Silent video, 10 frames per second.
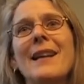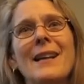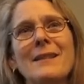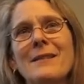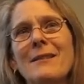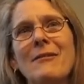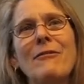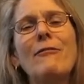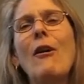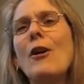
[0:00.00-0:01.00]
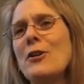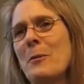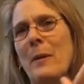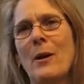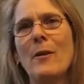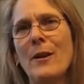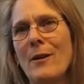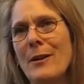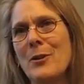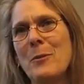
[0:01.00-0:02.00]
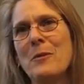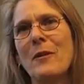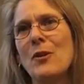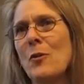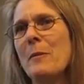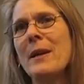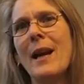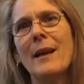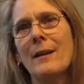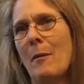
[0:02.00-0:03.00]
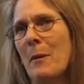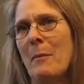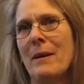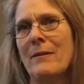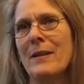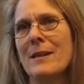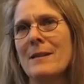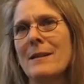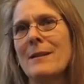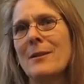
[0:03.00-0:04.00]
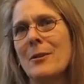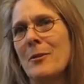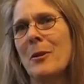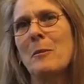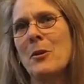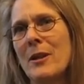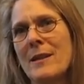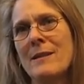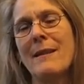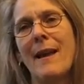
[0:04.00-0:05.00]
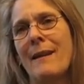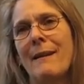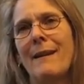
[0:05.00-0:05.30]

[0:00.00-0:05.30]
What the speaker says: is far superior in terms of contributing economic benefits to communities than